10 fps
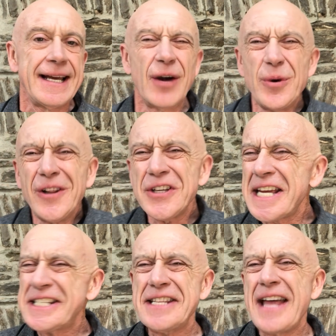And I
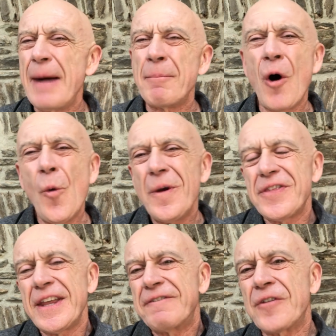realized in that
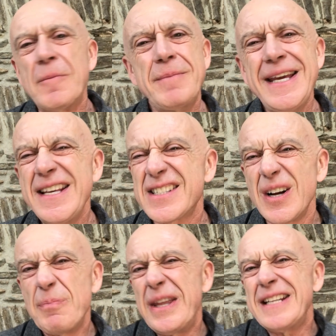moment that for me,
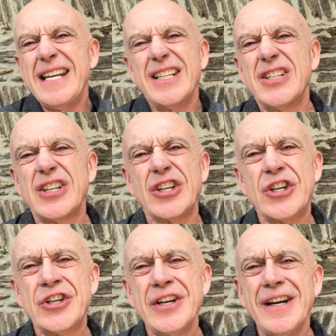something needed to
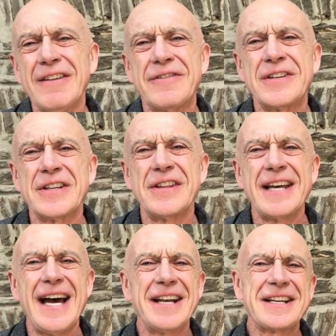shift.
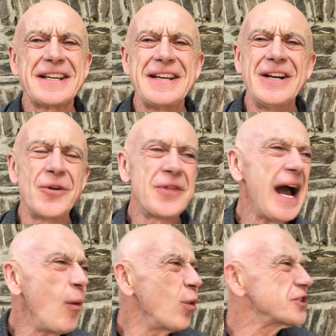That, you know,
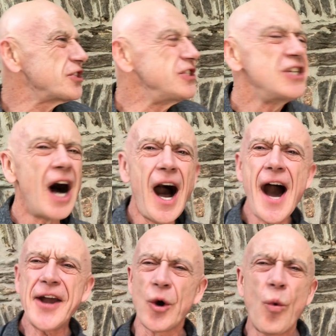that was
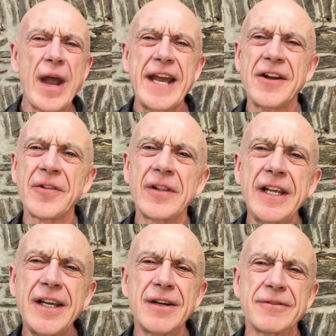not a way to
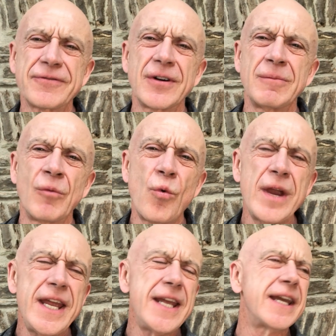live from
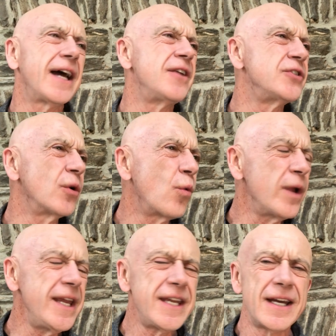weekend to
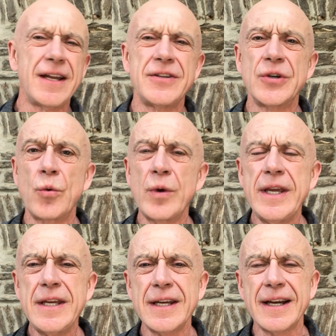weekend to
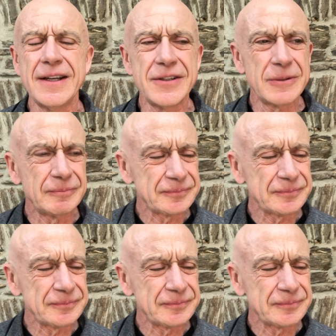weekend.